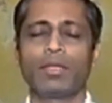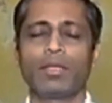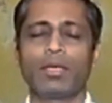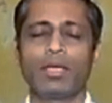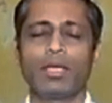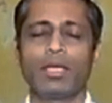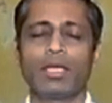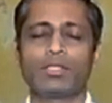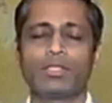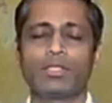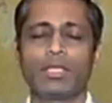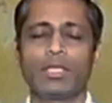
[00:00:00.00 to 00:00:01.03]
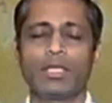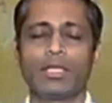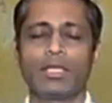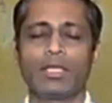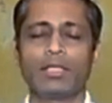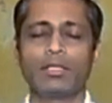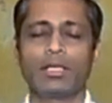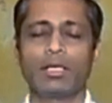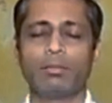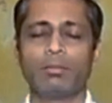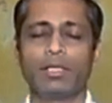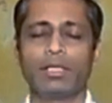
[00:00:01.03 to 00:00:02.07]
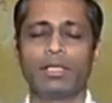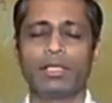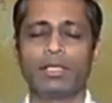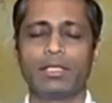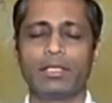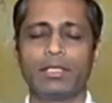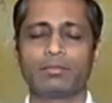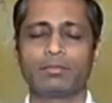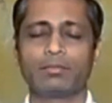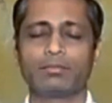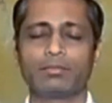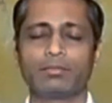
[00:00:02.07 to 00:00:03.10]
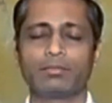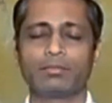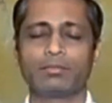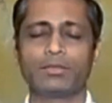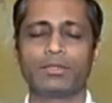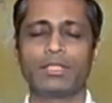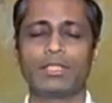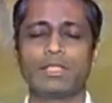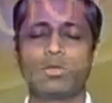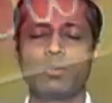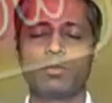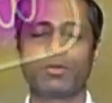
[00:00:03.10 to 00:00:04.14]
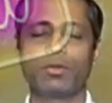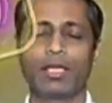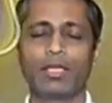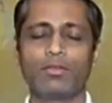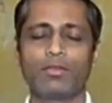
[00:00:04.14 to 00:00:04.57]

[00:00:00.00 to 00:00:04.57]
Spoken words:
Exhale completely. Gently open your eyes.